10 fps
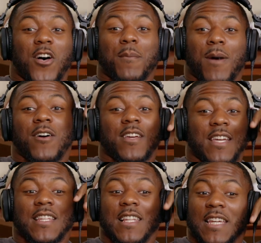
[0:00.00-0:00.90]
talking about
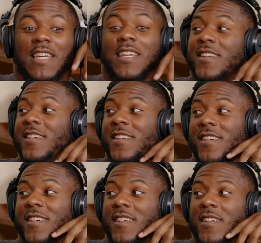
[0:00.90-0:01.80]
in the league. Oh, in the
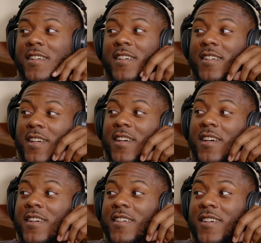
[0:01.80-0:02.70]
league. Period. Yeah.
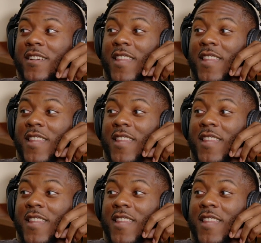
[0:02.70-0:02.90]
That you've